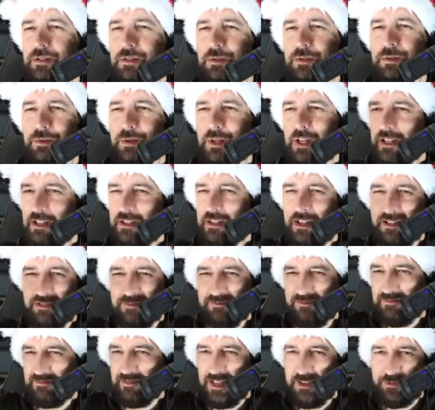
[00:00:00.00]
UA.
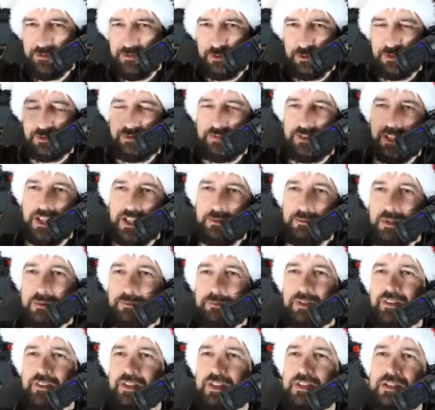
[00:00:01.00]
I forgot the name, but
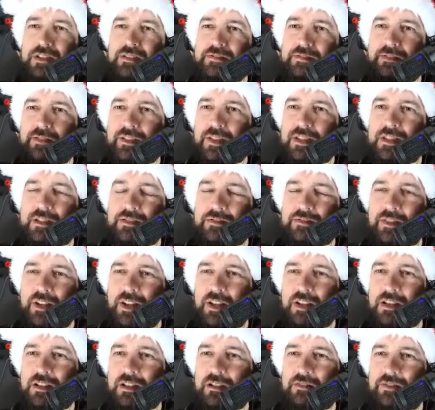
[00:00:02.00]
this is
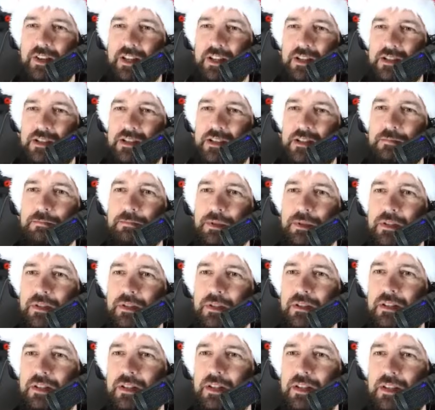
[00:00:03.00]
very simple
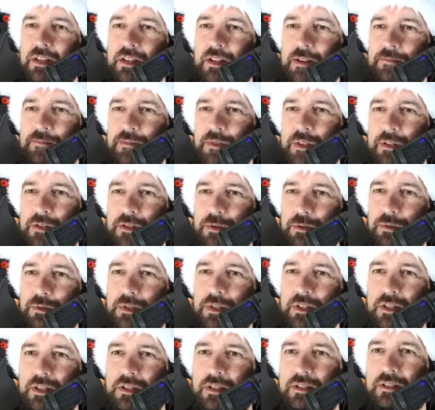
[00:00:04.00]

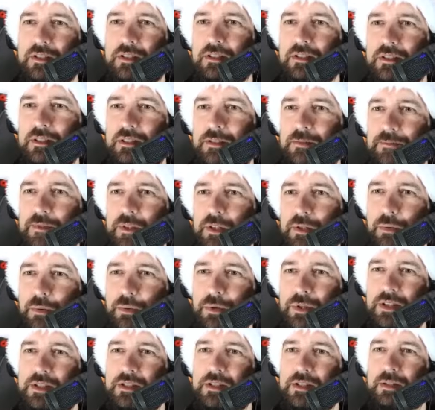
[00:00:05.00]
tuning
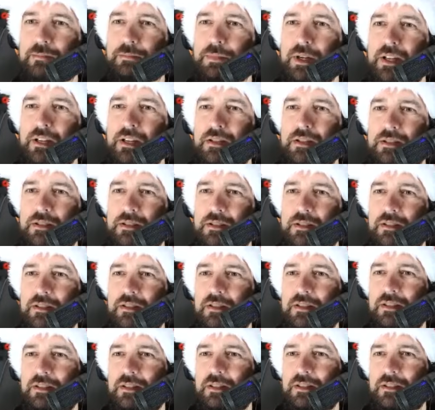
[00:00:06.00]
heuristic based
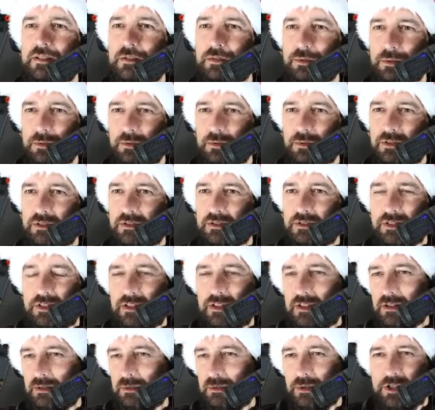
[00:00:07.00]
tool,
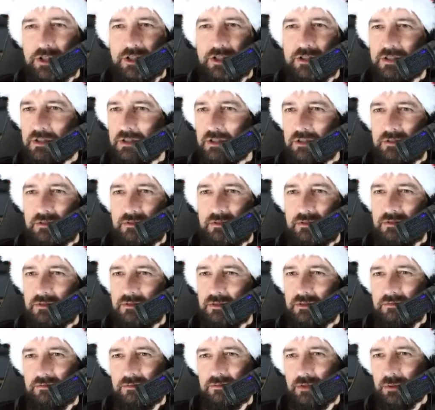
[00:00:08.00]
which is
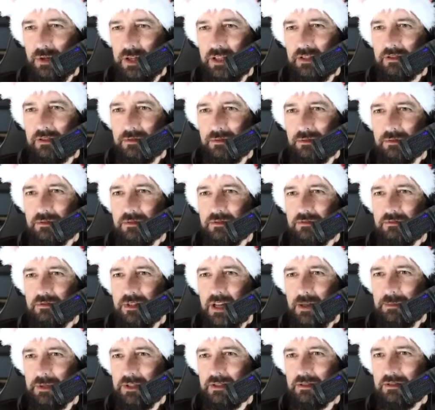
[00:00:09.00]
quite good. I
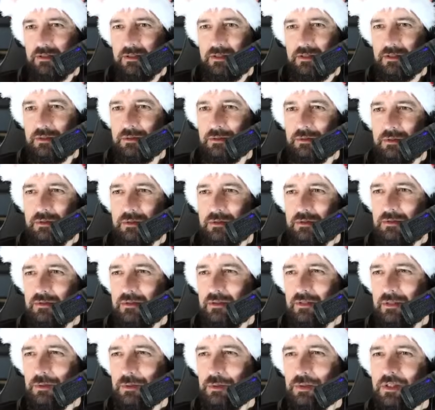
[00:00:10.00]
mean, it's
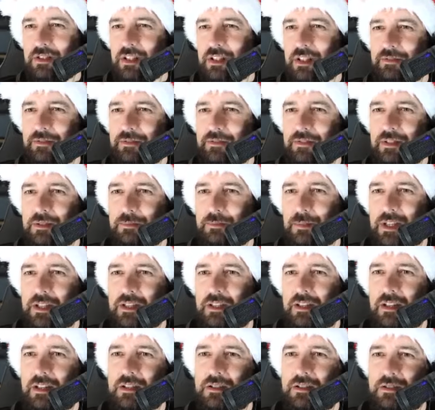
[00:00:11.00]
good enough in many
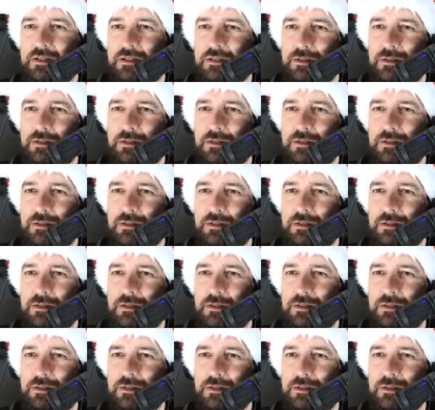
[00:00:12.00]
cases.